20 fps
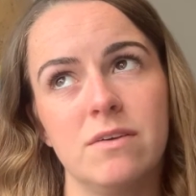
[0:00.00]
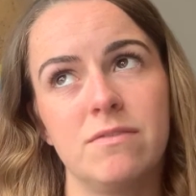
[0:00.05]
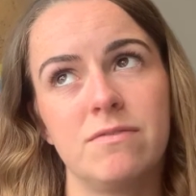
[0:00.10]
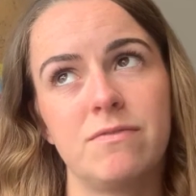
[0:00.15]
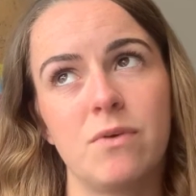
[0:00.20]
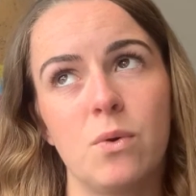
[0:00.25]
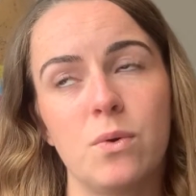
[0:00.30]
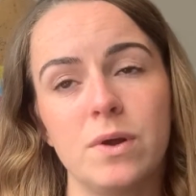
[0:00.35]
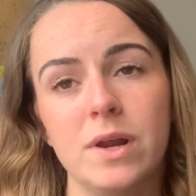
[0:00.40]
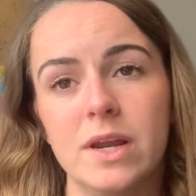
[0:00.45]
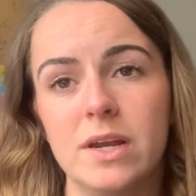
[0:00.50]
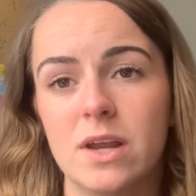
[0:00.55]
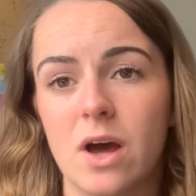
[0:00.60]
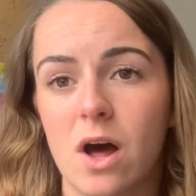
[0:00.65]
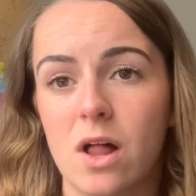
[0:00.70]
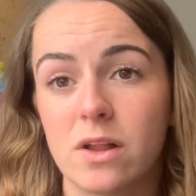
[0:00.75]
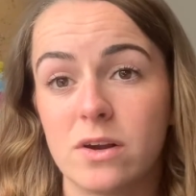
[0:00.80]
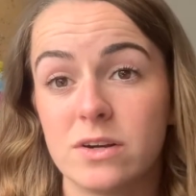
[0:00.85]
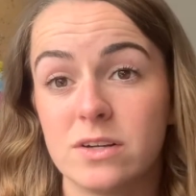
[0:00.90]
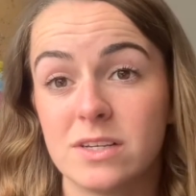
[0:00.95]

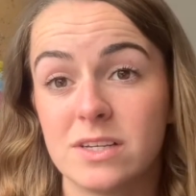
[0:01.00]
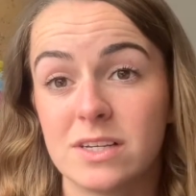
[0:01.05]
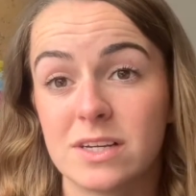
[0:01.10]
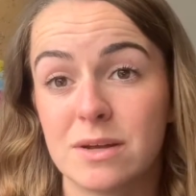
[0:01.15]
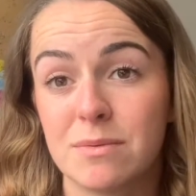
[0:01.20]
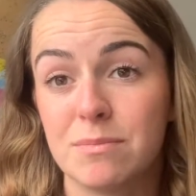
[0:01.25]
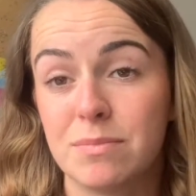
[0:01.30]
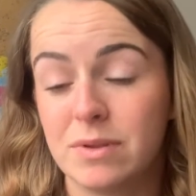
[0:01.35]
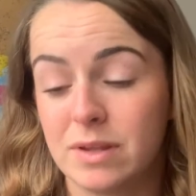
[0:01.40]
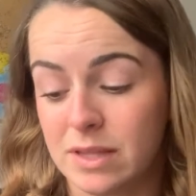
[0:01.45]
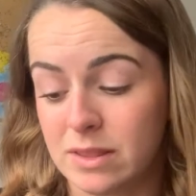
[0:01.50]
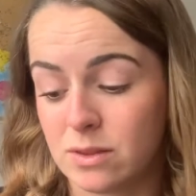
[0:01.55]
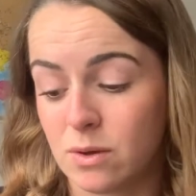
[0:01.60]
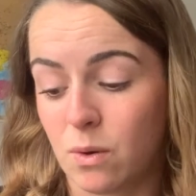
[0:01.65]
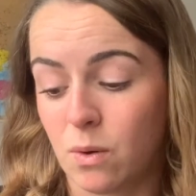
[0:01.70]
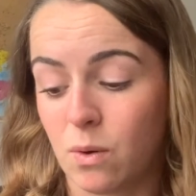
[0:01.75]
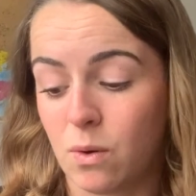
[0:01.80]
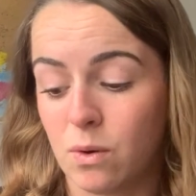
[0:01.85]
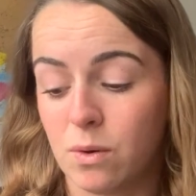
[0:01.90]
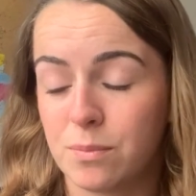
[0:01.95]
$40 to complete the
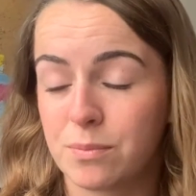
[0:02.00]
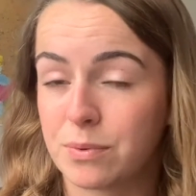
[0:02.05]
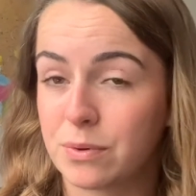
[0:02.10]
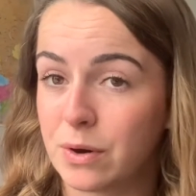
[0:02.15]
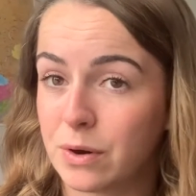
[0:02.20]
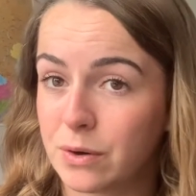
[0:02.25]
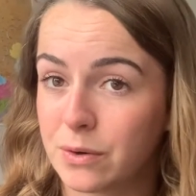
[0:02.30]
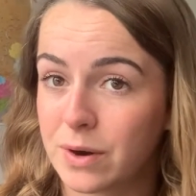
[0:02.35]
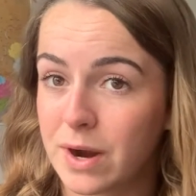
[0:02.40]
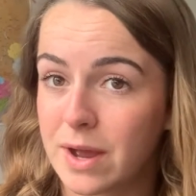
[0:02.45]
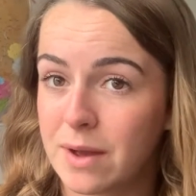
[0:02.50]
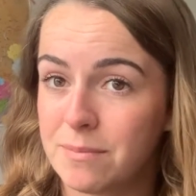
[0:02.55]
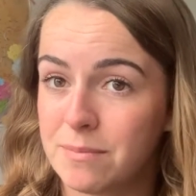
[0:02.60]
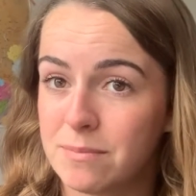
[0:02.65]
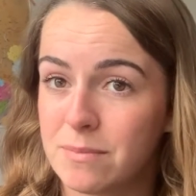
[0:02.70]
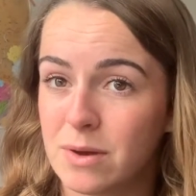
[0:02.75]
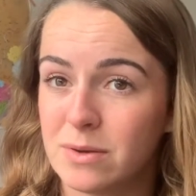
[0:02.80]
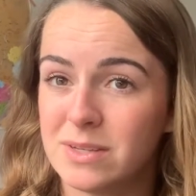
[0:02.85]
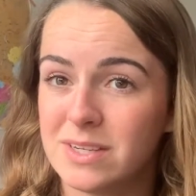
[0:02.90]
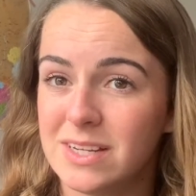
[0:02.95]
whole program.
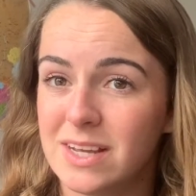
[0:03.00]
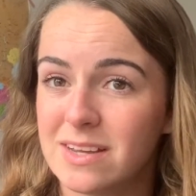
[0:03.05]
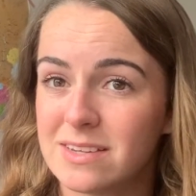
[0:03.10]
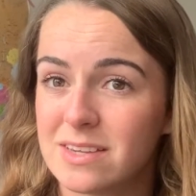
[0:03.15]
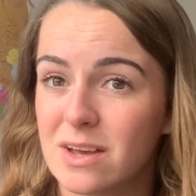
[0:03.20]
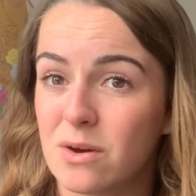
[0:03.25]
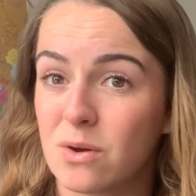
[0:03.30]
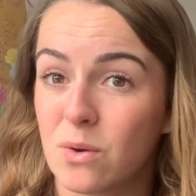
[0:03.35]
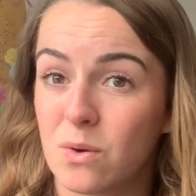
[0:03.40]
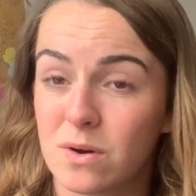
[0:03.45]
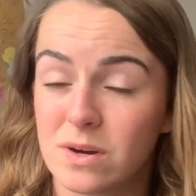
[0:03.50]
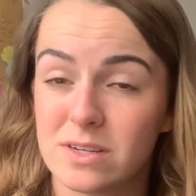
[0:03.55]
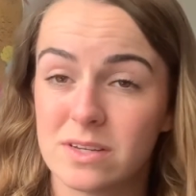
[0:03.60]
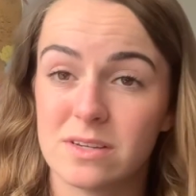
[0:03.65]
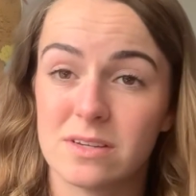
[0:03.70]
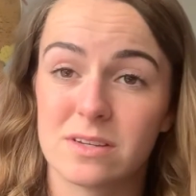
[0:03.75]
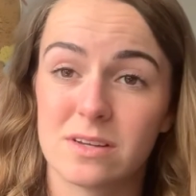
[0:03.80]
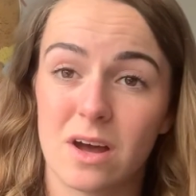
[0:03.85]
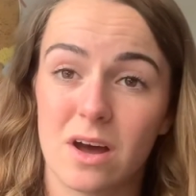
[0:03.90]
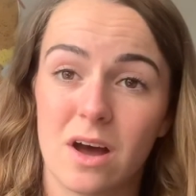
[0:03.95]
Most ESL
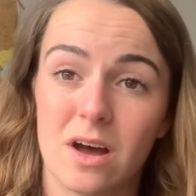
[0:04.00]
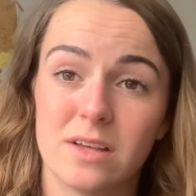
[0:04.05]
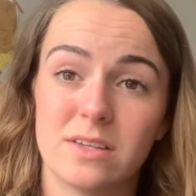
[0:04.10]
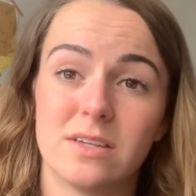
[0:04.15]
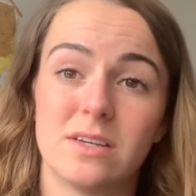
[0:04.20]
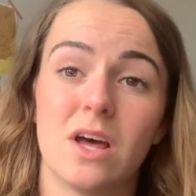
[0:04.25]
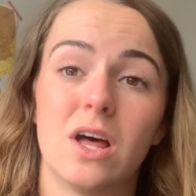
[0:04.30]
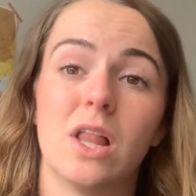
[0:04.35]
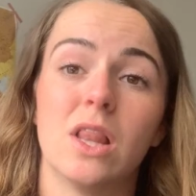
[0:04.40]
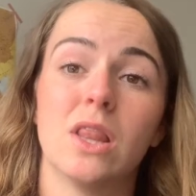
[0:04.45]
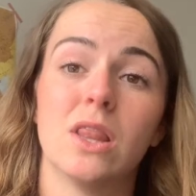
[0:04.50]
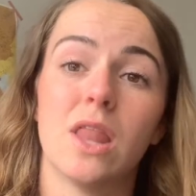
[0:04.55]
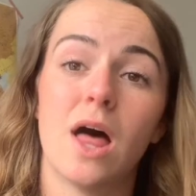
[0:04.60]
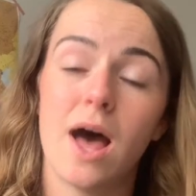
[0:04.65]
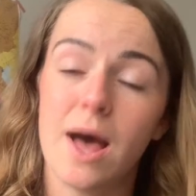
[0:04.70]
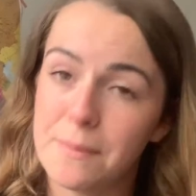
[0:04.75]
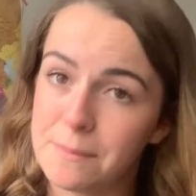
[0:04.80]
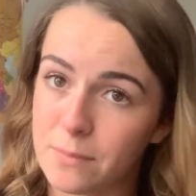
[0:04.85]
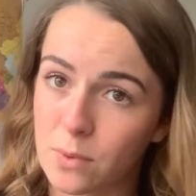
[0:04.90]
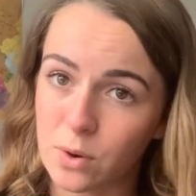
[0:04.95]
courses cost a
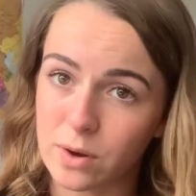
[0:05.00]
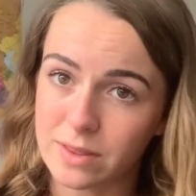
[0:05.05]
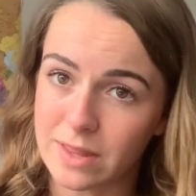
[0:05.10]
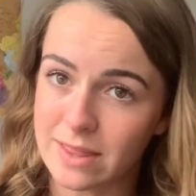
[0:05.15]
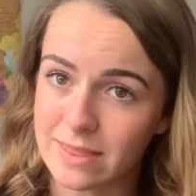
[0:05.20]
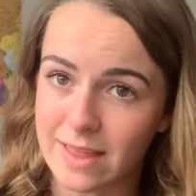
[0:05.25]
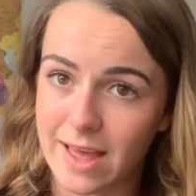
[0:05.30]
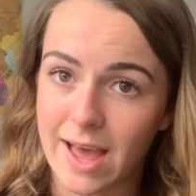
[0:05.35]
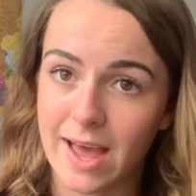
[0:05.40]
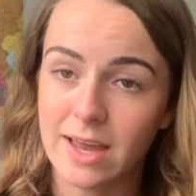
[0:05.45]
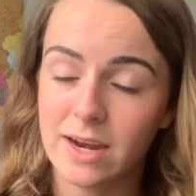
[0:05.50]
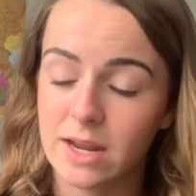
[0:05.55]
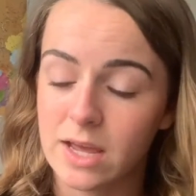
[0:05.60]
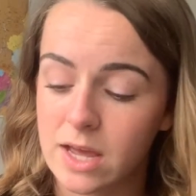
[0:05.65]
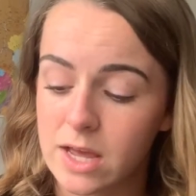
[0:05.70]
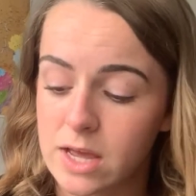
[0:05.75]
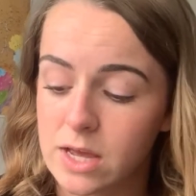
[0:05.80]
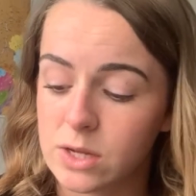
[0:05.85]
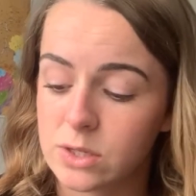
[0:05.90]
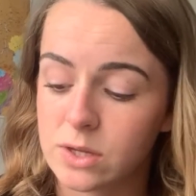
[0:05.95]
lot more than that.
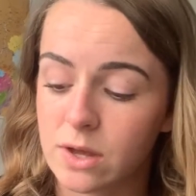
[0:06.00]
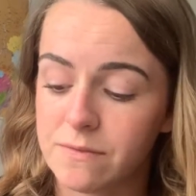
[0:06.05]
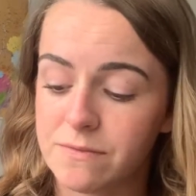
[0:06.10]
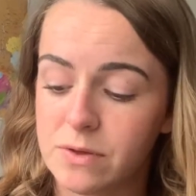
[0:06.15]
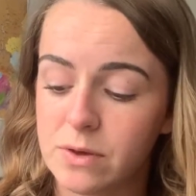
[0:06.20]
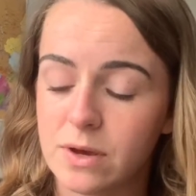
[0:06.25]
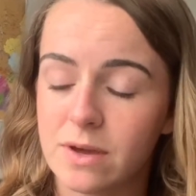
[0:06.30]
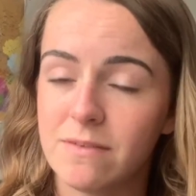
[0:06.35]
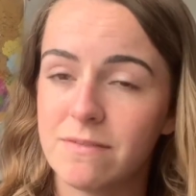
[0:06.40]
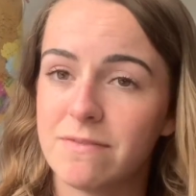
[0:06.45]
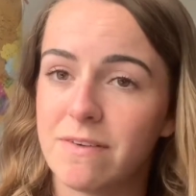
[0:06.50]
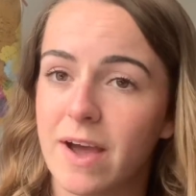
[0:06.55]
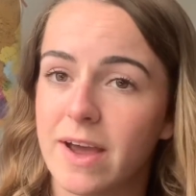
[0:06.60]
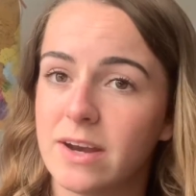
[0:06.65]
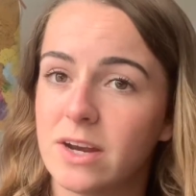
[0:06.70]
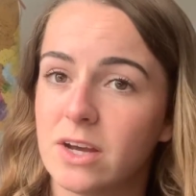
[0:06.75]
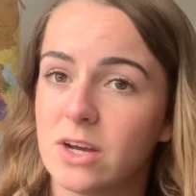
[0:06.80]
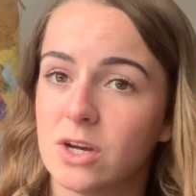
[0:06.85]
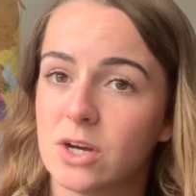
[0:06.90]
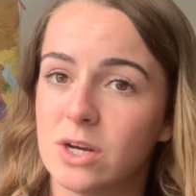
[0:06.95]
So if you can
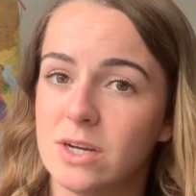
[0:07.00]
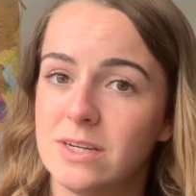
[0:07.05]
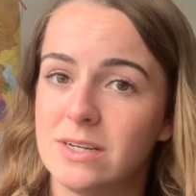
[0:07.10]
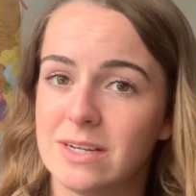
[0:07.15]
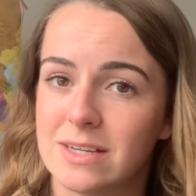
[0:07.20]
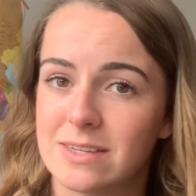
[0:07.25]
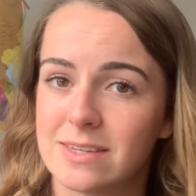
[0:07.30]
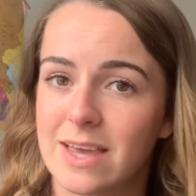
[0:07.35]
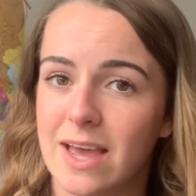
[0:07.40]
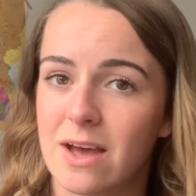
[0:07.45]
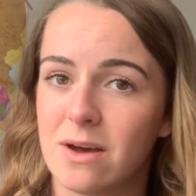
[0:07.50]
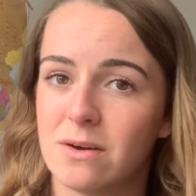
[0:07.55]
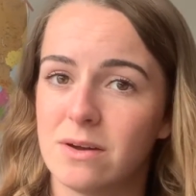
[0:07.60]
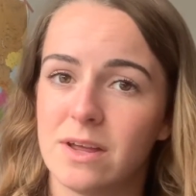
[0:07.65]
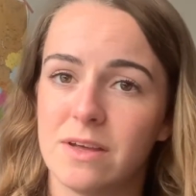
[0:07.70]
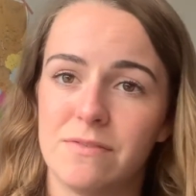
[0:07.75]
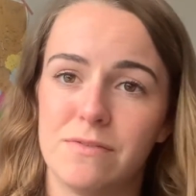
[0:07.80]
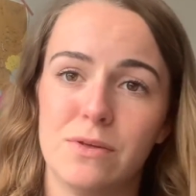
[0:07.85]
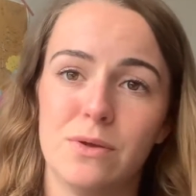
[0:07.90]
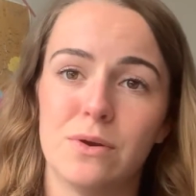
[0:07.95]
find a good discount,
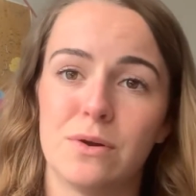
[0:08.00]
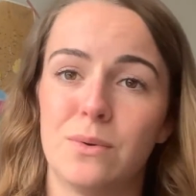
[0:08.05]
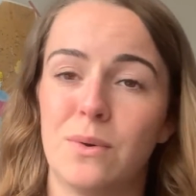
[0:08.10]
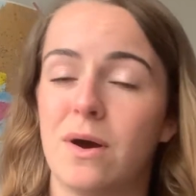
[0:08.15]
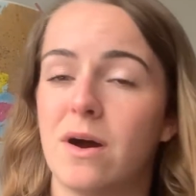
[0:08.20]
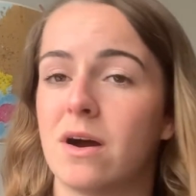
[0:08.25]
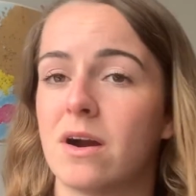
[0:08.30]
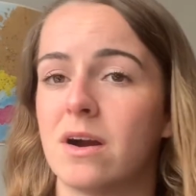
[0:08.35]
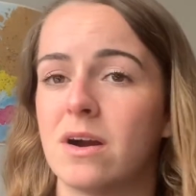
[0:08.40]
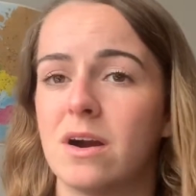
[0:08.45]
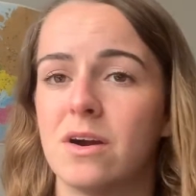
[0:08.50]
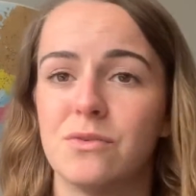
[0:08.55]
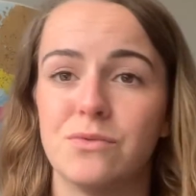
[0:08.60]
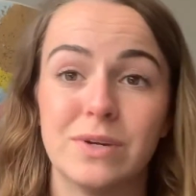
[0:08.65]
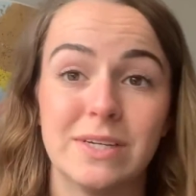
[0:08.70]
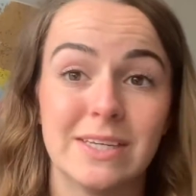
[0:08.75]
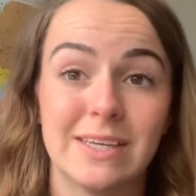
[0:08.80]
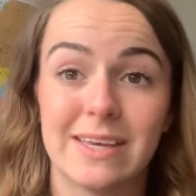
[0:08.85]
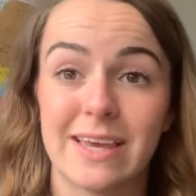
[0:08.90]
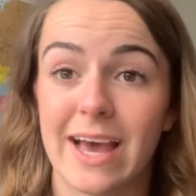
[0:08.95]
if you are a
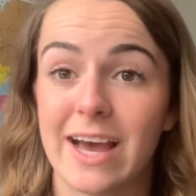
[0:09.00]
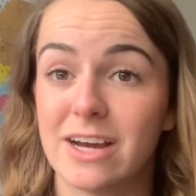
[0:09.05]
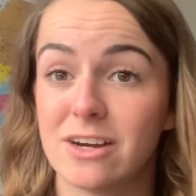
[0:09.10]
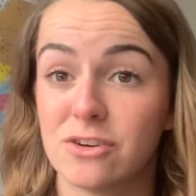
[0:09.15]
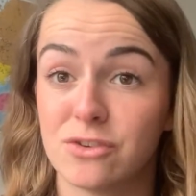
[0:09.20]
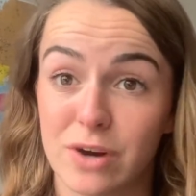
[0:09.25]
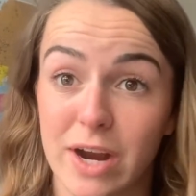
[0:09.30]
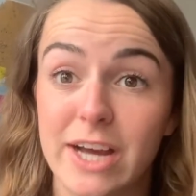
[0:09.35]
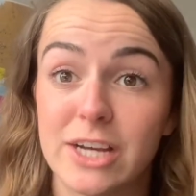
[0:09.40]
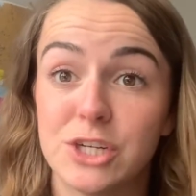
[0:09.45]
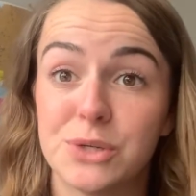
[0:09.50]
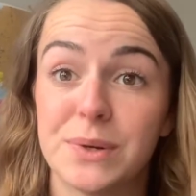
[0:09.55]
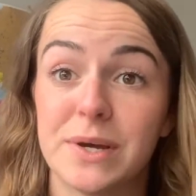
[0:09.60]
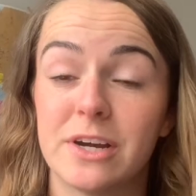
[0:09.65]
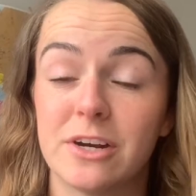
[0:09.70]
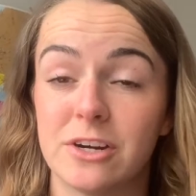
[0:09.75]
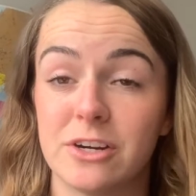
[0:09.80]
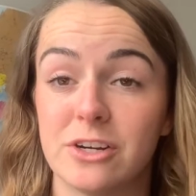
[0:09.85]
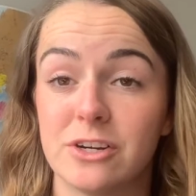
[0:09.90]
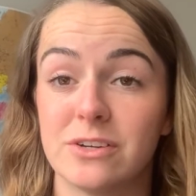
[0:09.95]
recent graduate
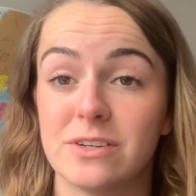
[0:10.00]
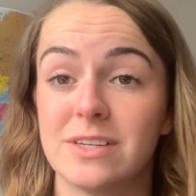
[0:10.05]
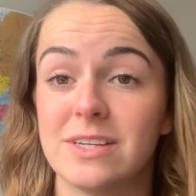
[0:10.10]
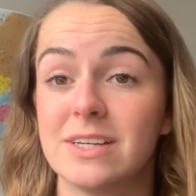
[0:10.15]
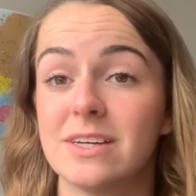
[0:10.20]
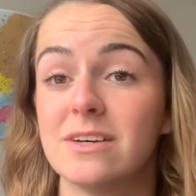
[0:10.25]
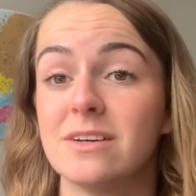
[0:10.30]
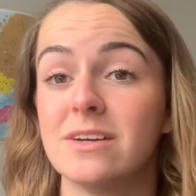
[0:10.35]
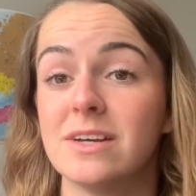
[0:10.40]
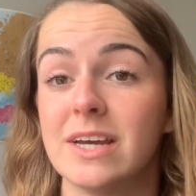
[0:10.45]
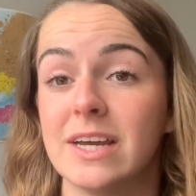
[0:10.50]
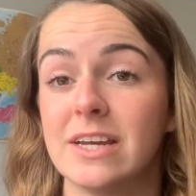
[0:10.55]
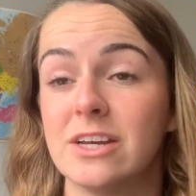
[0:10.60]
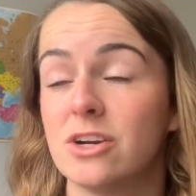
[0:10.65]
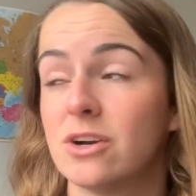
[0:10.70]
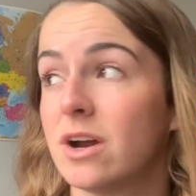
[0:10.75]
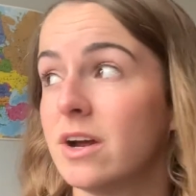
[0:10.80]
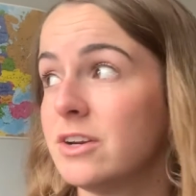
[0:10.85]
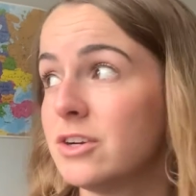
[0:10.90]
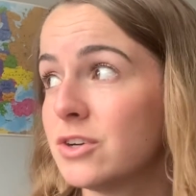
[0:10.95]
or you're still in
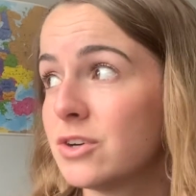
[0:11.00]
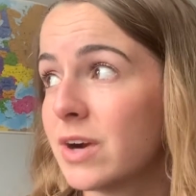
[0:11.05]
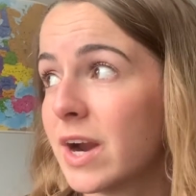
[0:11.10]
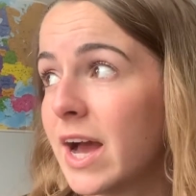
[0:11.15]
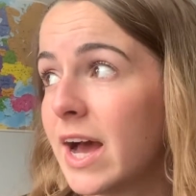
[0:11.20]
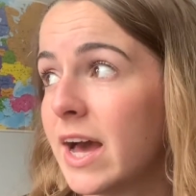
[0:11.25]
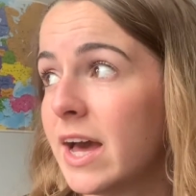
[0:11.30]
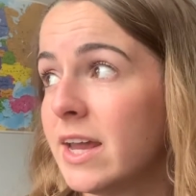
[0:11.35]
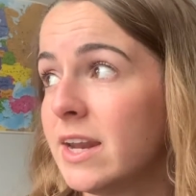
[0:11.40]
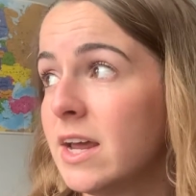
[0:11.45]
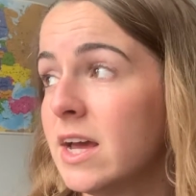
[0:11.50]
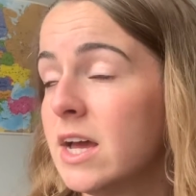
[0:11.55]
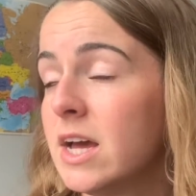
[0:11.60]
your undergrad,